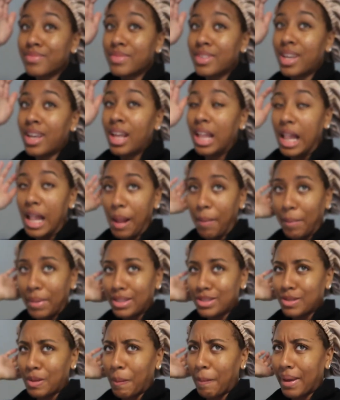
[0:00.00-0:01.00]
let
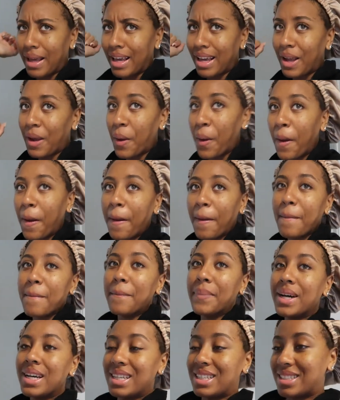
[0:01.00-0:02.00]
me zoom back
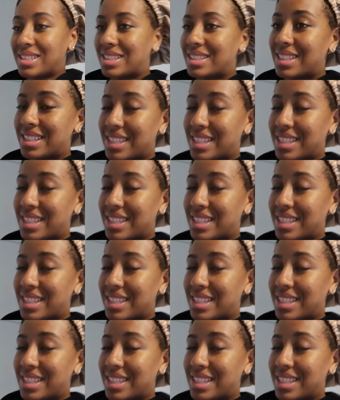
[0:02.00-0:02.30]
but